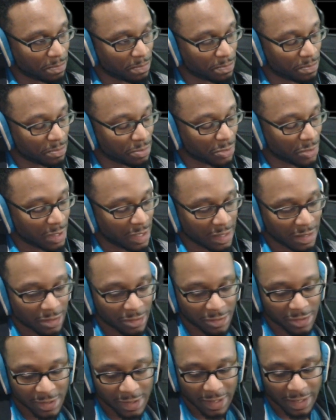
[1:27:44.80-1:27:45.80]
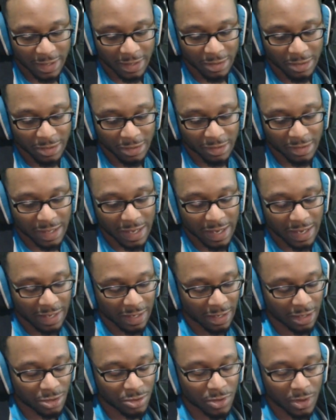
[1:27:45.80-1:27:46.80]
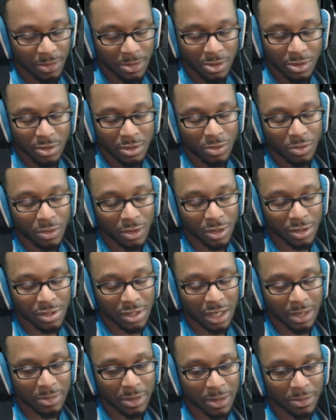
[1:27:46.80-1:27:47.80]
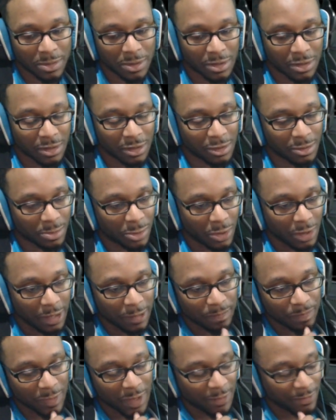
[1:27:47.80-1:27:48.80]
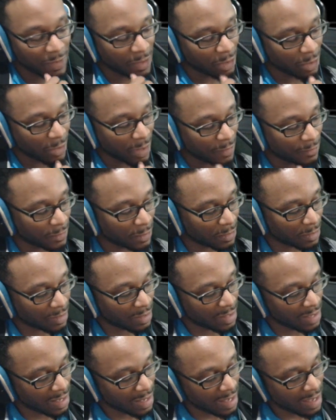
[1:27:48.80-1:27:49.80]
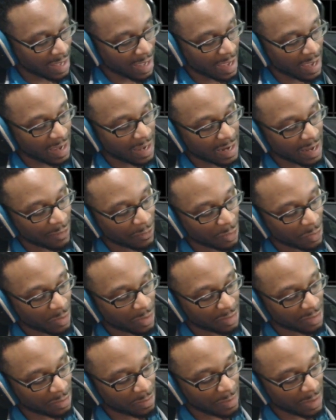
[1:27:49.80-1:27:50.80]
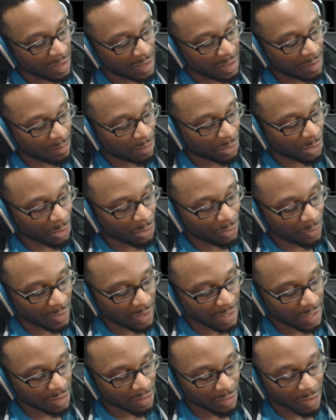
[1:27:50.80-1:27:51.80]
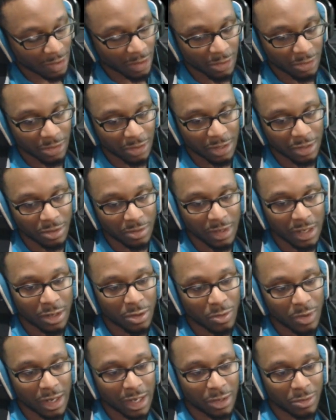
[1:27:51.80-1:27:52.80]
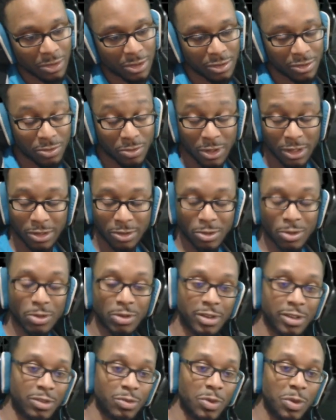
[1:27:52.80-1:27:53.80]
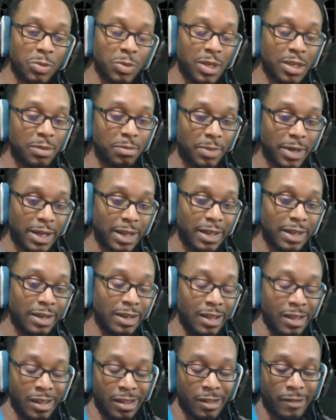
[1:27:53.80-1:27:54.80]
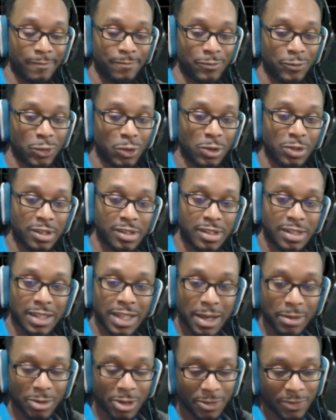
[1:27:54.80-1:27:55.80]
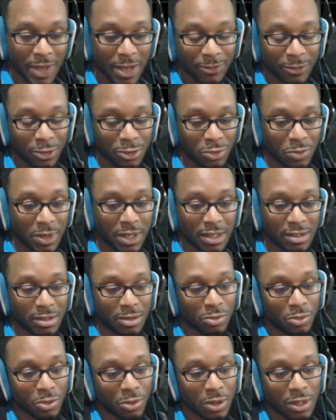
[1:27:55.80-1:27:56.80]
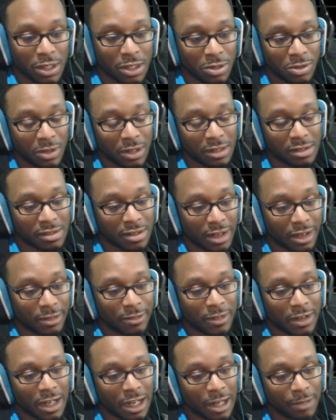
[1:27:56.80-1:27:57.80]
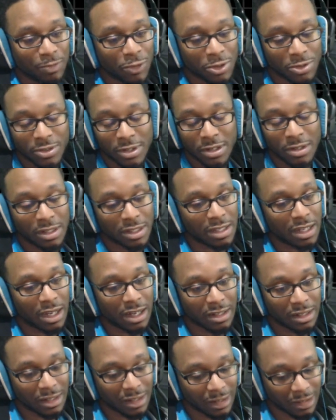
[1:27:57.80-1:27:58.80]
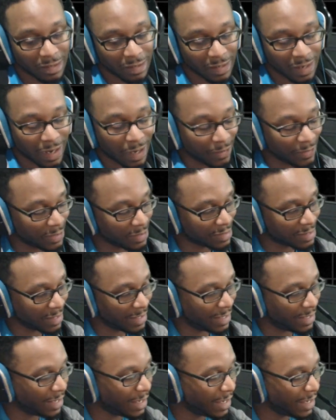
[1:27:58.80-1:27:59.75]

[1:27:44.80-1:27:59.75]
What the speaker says: bring their skills and contribute to the workshop up until this point. I'm very grateful, and everyone's been improving in their own unique way, which is really cool, because when we combine for these collaborative efforts, we get some really unique stuff. There's still a ton to learn, obviously,